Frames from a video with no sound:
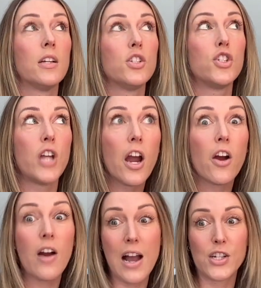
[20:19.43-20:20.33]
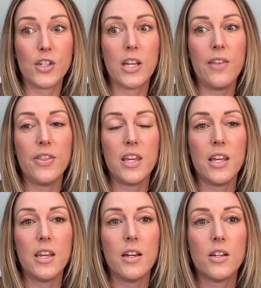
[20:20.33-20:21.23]
Cher actually in
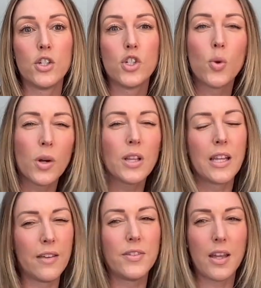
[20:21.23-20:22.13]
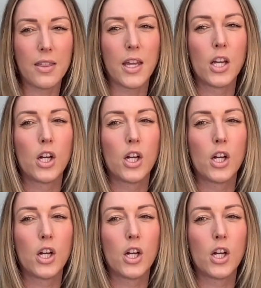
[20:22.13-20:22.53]
the short-lived, I think,